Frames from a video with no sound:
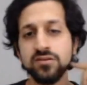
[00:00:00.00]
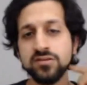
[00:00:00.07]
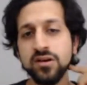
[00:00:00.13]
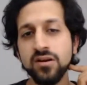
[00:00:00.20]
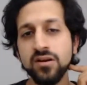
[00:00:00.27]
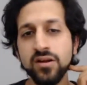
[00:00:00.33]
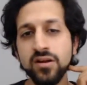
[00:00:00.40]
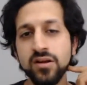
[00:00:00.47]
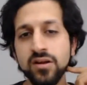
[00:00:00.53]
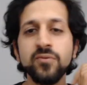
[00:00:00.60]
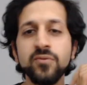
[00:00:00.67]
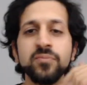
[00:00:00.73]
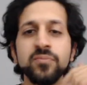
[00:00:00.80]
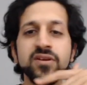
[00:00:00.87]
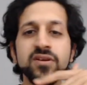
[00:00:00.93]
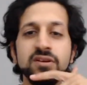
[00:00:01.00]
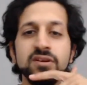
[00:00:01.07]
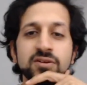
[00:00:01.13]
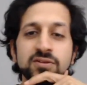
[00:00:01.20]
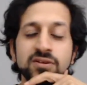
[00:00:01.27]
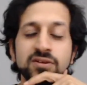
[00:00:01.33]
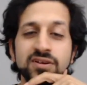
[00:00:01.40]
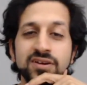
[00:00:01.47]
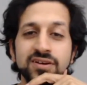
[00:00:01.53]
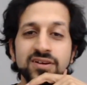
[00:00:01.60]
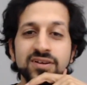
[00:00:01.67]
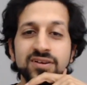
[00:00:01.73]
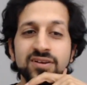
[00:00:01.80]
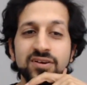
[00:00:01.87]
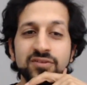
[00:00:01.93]
it's kind of like someone bringing in a
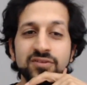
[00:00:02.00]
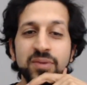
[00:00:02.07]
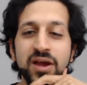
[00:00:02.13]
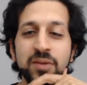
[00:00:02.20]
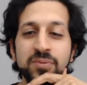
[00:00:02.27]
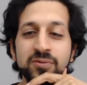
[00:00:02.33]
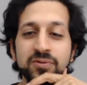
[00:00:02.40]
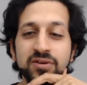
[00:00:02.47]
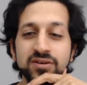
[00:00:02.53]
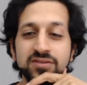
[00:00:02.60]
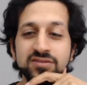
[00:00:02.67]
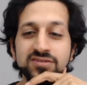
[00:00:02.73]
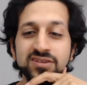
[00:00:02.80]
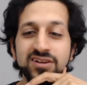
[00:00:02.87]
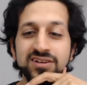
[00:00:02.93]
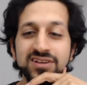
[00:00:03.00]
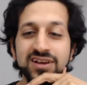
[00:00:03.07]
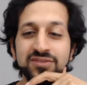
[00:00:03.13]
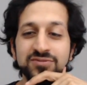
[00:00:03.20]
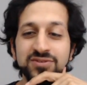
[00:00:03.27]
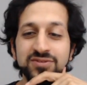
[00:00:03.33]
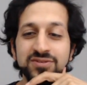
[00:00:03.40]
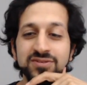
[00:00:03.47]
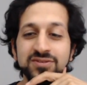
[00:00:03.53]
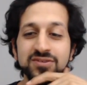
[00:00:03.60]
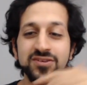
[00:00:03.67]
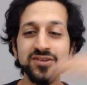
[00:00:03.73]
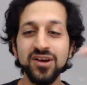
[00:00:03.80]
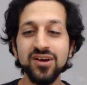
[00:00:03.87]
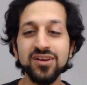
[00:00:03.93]
lot of paperwork to suddenly have to,
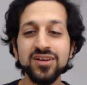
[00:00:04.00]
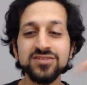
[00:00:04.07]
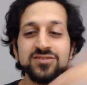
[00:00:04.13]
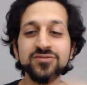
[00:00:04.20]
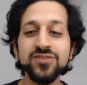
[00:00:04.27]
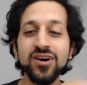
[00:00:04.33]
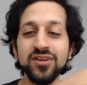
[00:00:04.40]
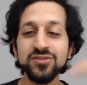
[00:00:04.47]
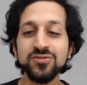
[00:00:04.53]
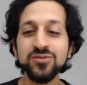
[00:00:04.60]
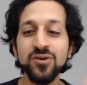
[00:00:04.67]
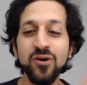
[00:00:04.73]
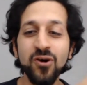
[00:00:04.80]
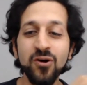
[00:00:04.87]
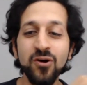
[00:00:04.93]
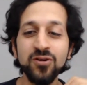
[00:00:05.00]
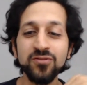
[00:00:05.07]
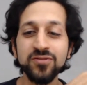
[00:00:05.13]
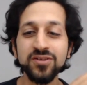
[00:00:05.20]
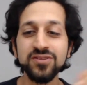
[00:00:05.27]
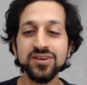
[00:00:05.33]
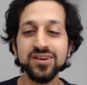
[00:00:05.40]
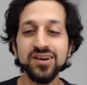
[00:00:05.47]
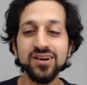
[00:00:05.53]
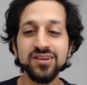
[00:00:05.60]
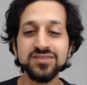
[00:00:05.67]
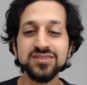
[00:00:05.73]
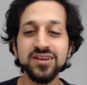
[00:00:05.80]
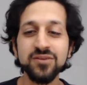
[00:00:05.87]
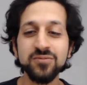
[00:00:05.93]
unless you've gone through all of it, you can't
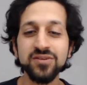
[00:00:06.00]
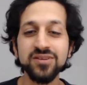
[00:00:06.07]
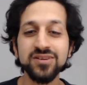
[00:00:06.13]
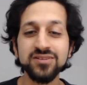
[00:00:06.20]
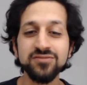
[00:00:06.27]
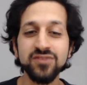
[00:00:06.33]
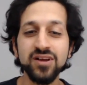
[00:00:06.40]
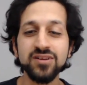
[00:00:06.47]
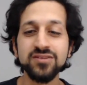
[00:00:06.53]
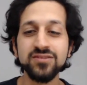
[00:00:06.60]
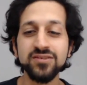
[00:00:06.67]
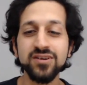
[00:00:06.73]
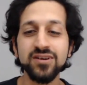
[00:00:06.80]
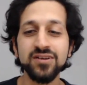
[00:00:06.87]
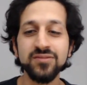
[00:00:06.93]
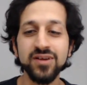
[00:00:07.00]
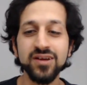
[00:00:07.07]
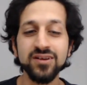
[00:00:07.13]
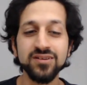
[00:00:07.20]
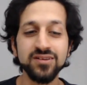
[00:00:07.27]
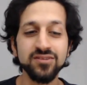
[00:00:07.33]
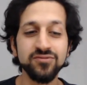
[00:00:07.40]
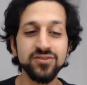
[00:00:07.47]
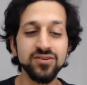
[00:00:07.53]
say whether it's valid or not. And if you